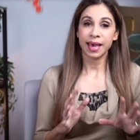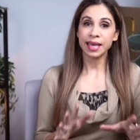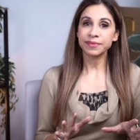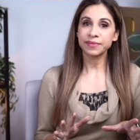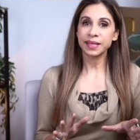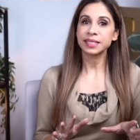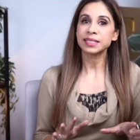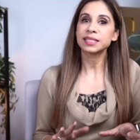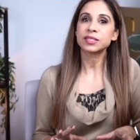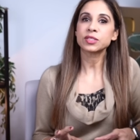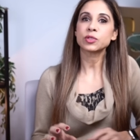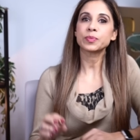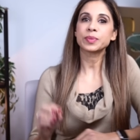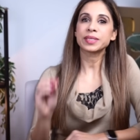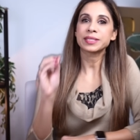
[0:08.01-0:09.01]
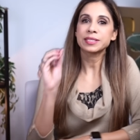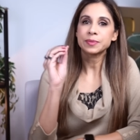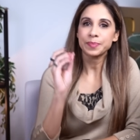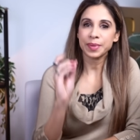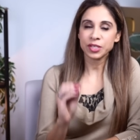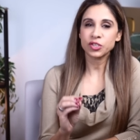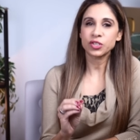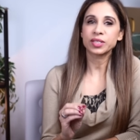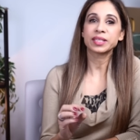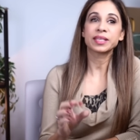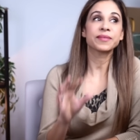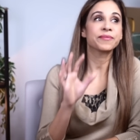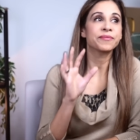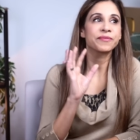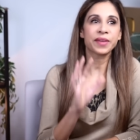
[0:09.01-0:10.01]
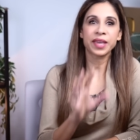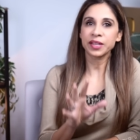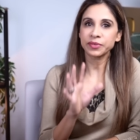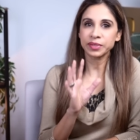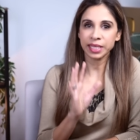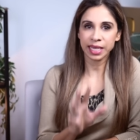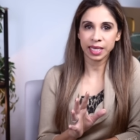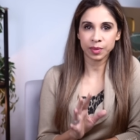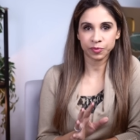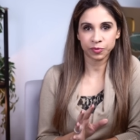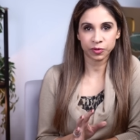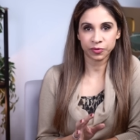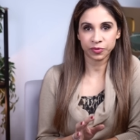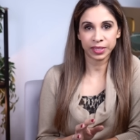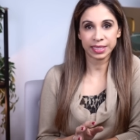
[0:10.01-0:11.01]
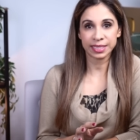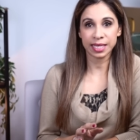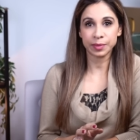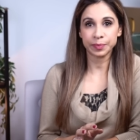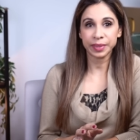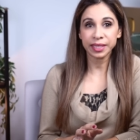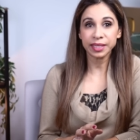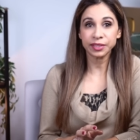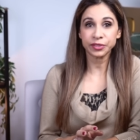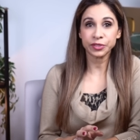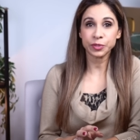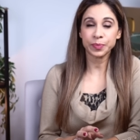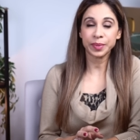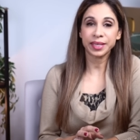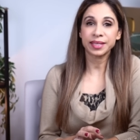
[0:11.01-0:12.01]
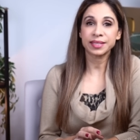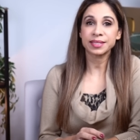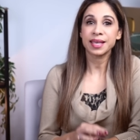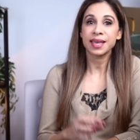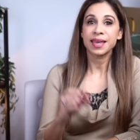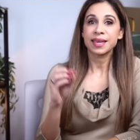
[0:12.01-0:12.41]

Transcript: I find these to be especially very helpful for Excel beginners because